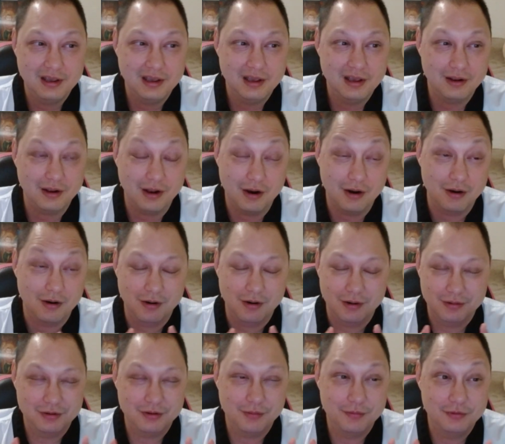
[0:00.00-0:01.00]
or
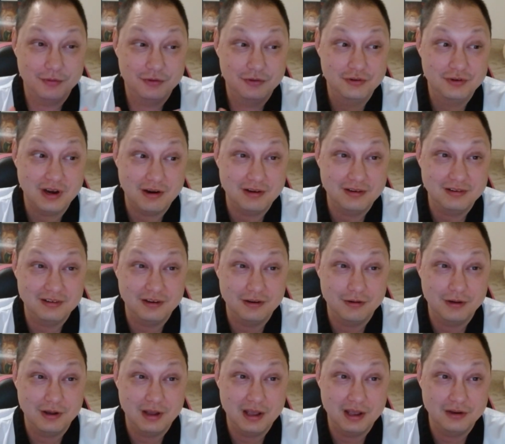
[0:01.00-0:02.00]
to Jerry Siegel
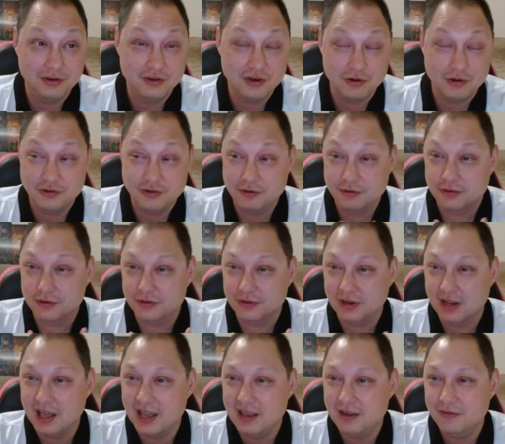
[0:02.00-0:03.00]
and Joe Shuster's
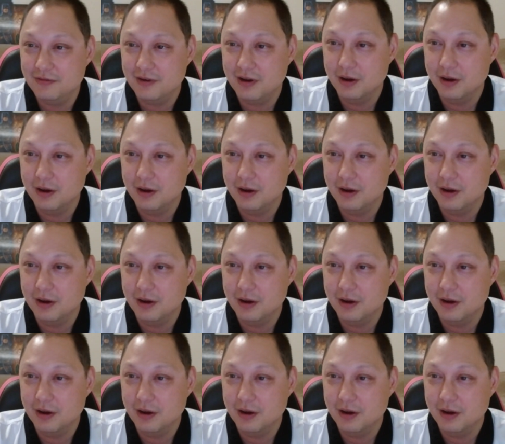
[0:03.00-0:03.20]
life.